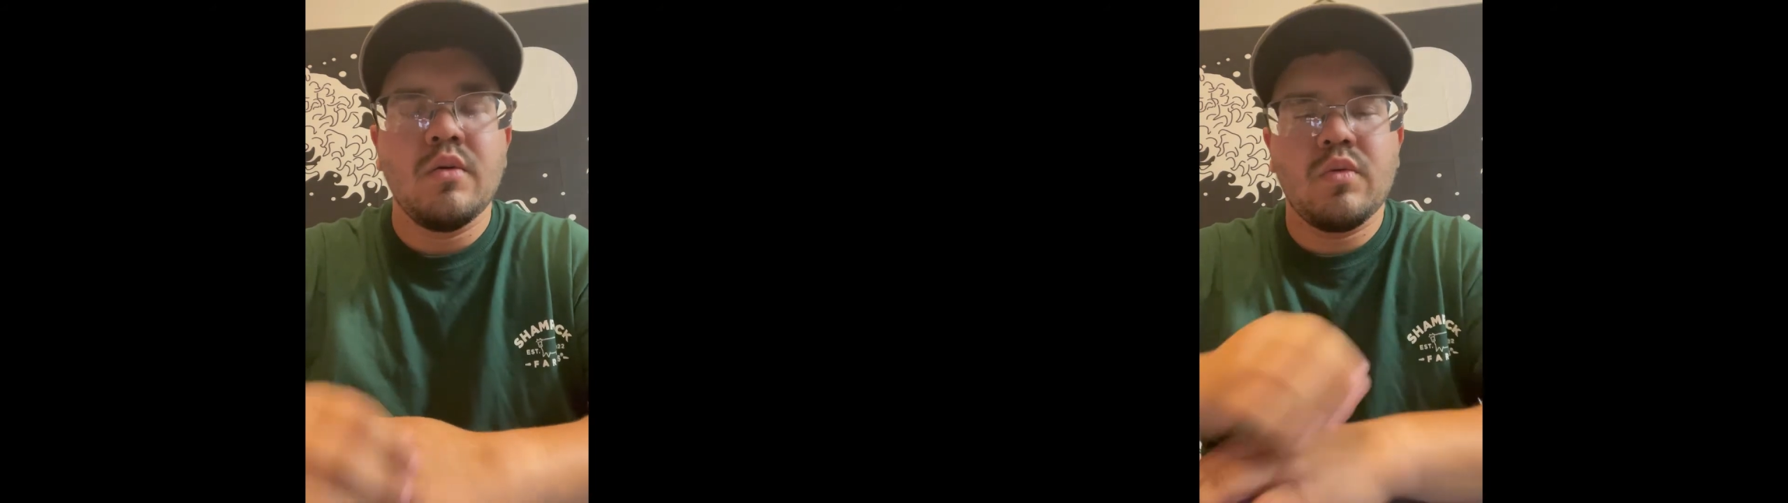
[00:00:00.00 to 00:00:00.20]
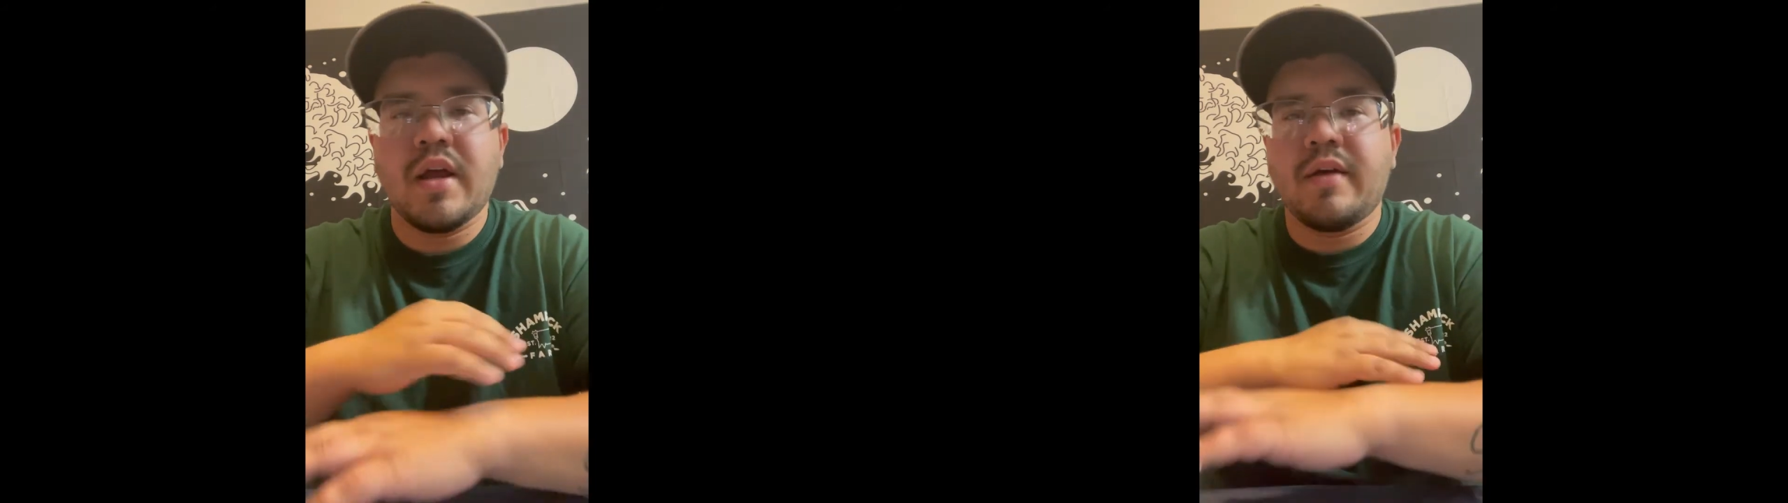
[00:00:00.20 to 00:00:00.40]

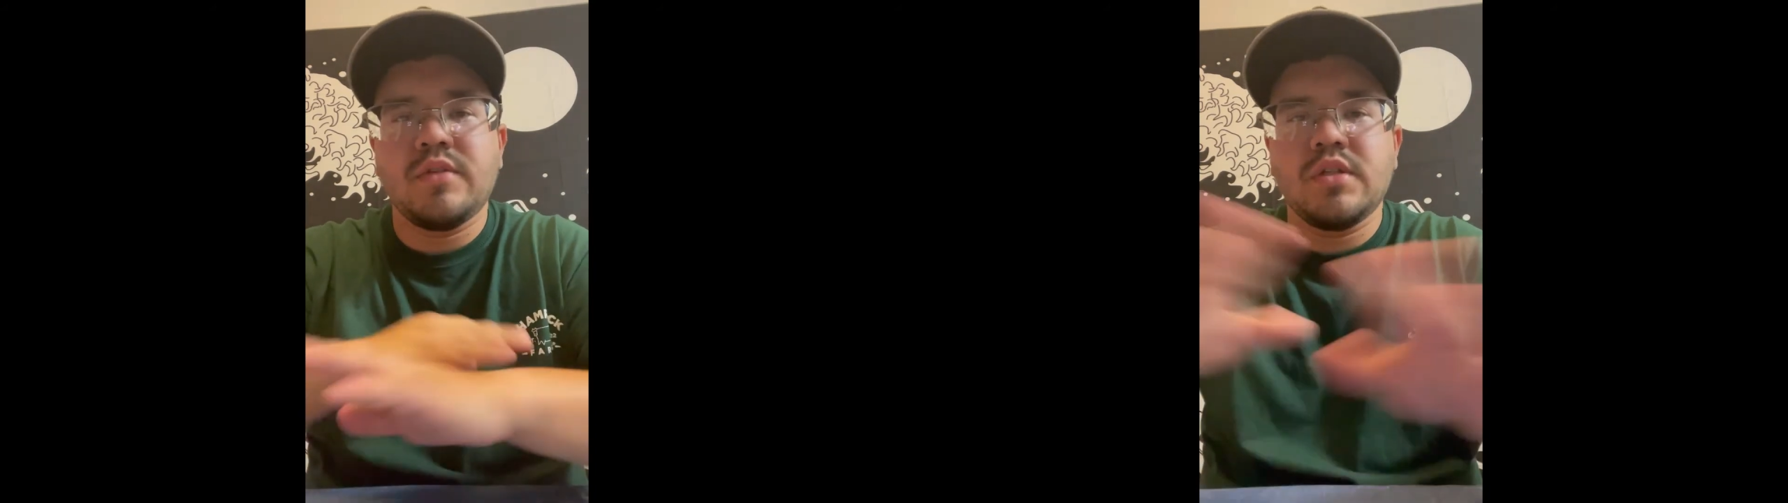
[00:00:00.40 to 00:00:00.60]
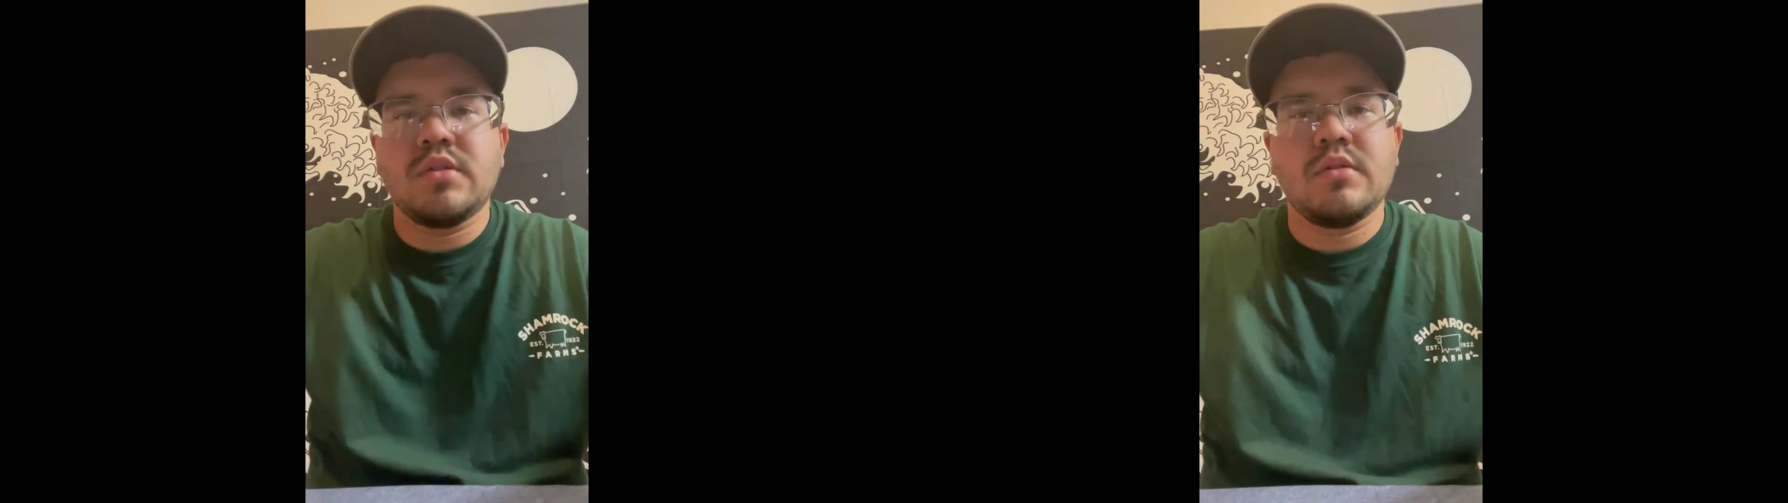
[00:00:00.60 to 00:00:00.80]
would have
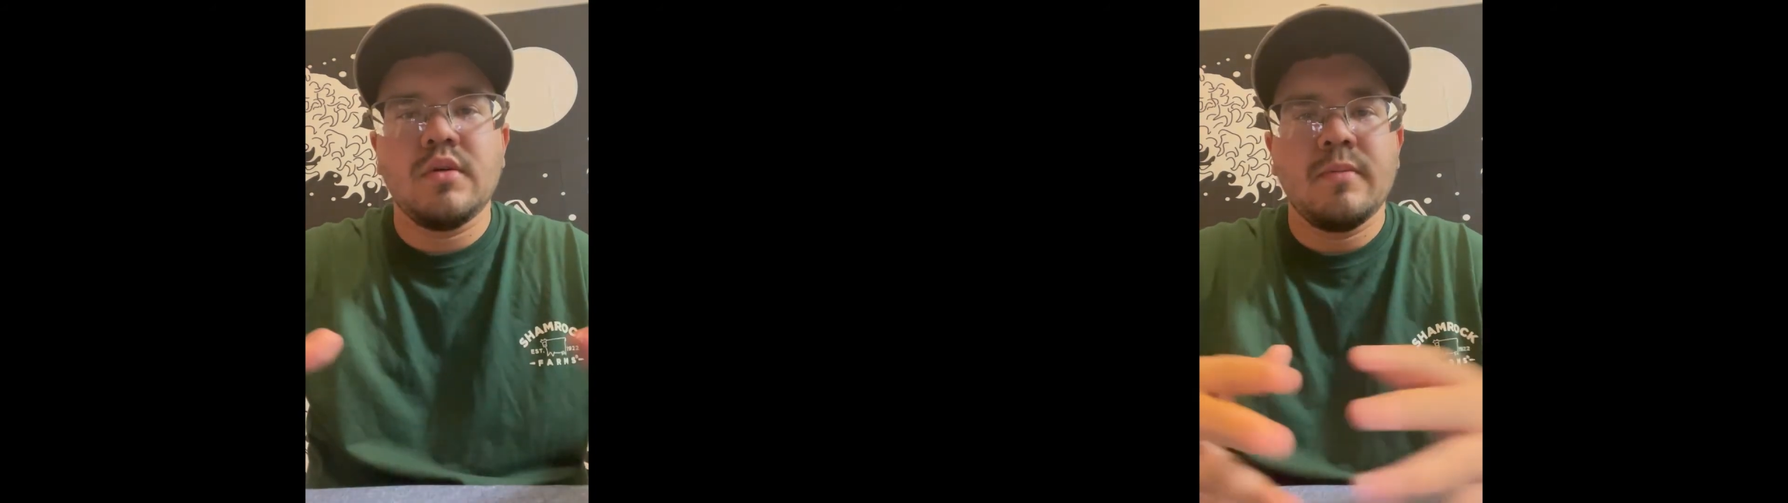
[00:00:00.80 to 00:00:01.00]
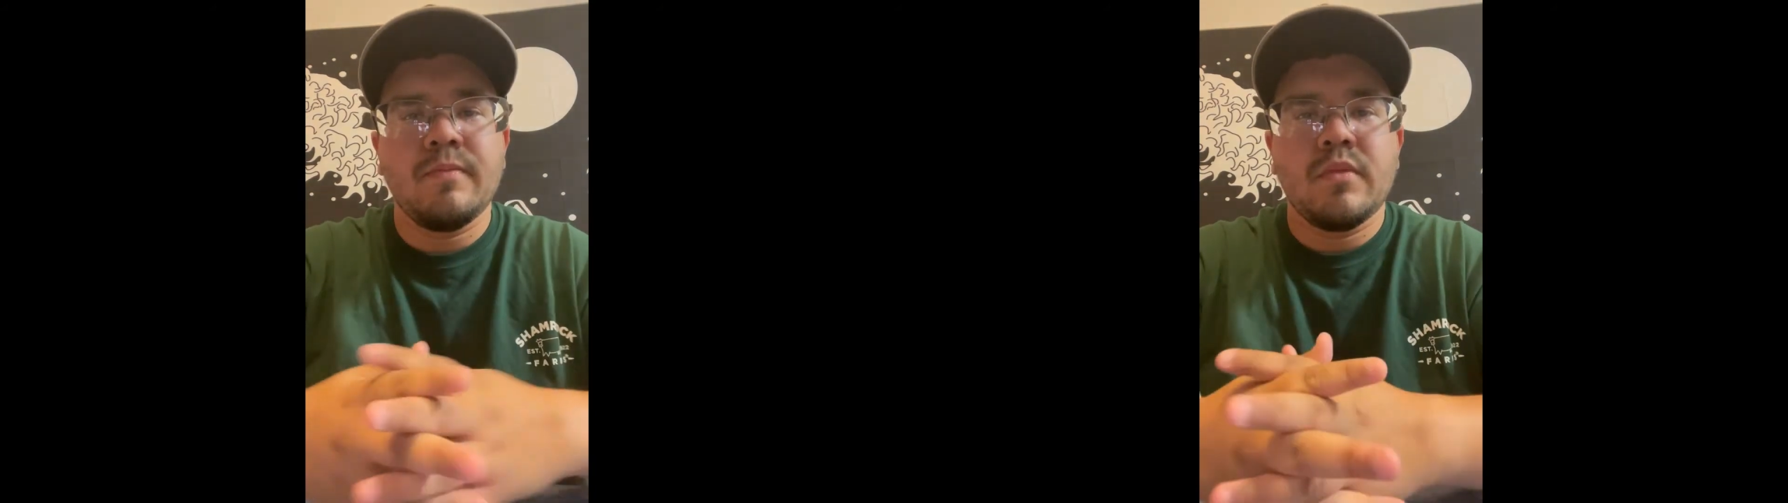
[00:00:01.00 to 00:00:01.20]
just
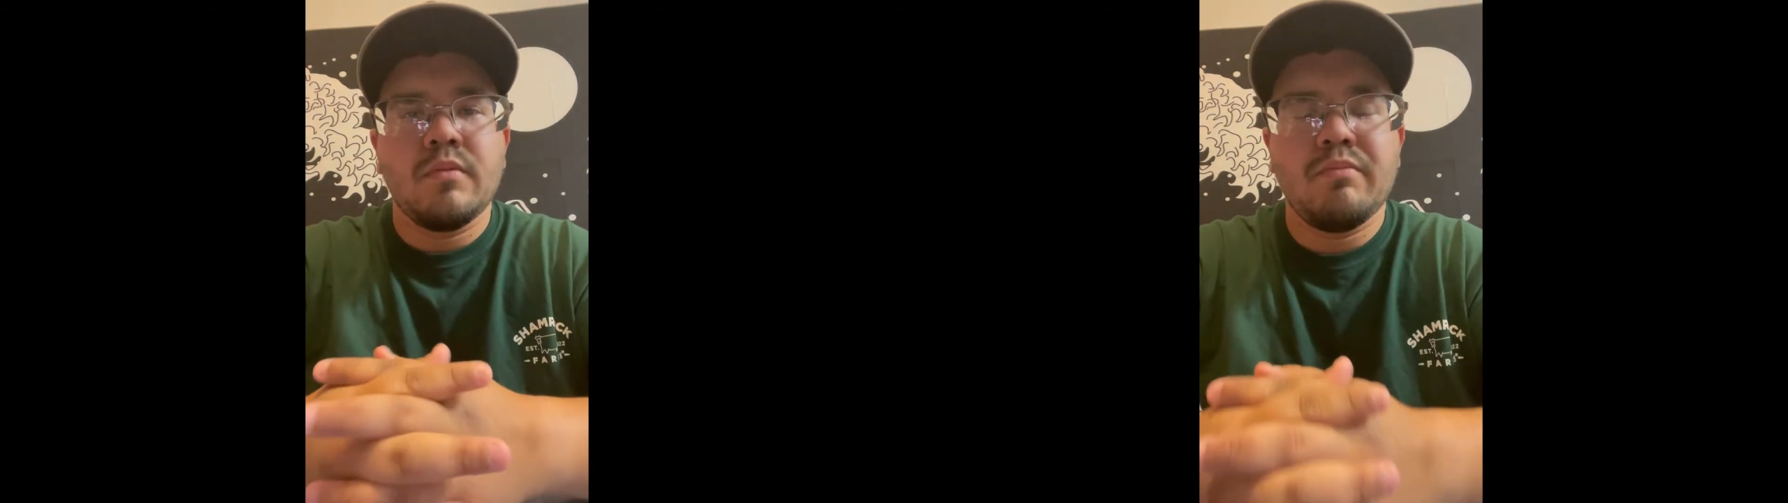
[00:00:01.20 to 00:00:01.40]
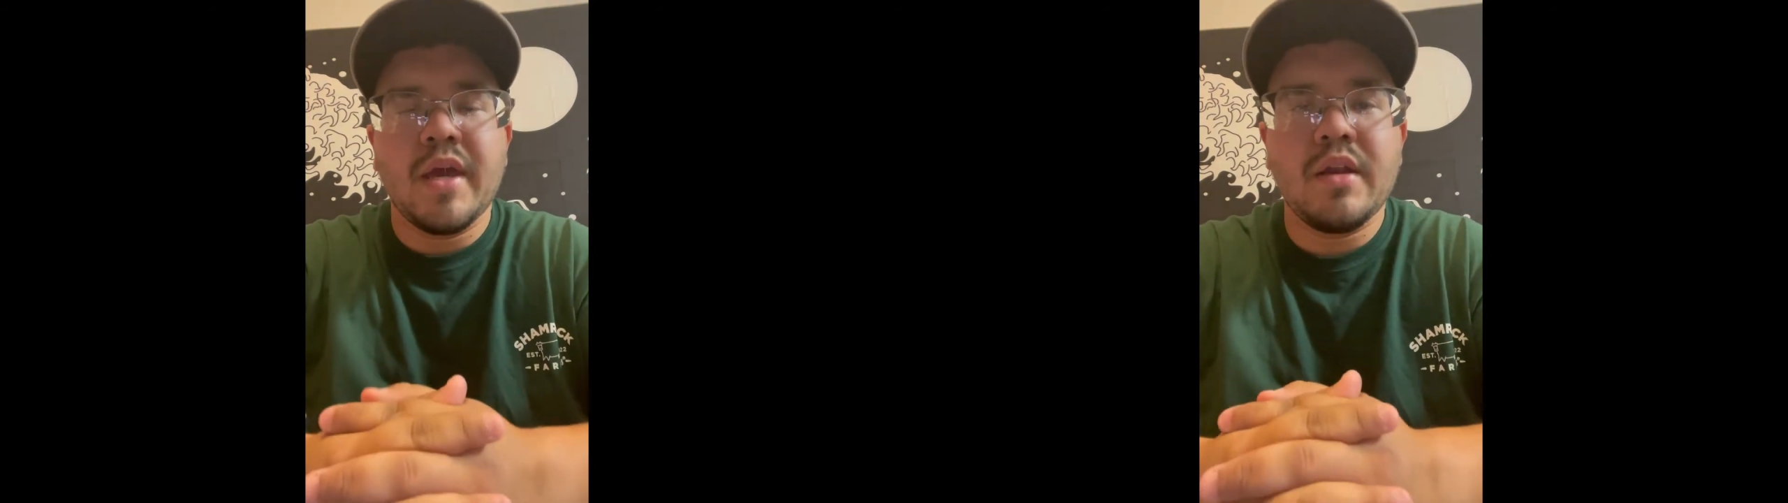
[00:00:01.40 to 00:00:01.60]

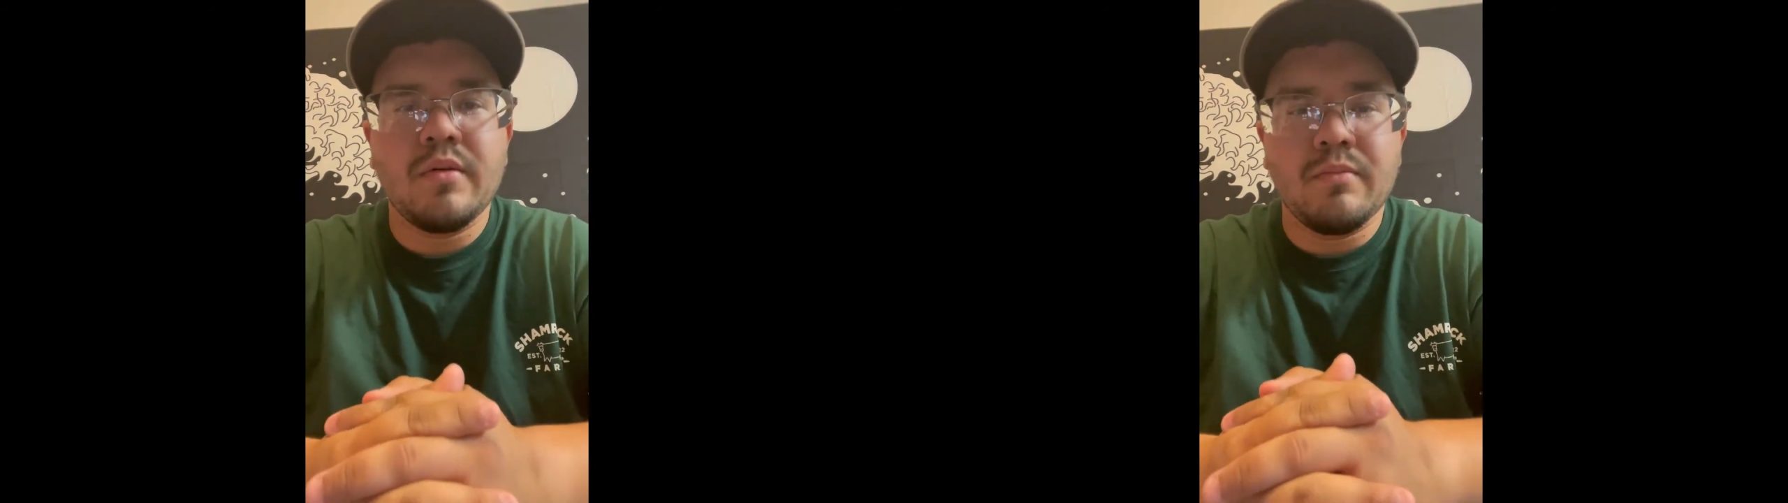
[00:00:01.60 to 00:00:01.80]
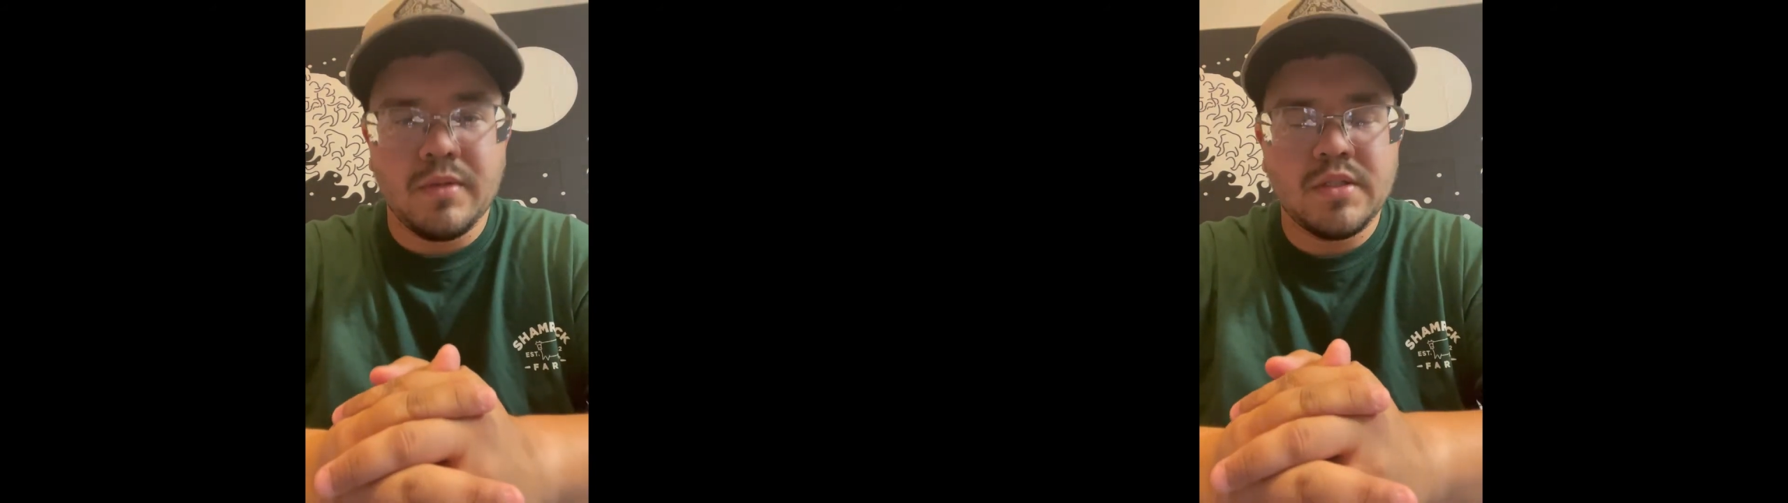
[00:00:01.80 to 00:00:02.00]
made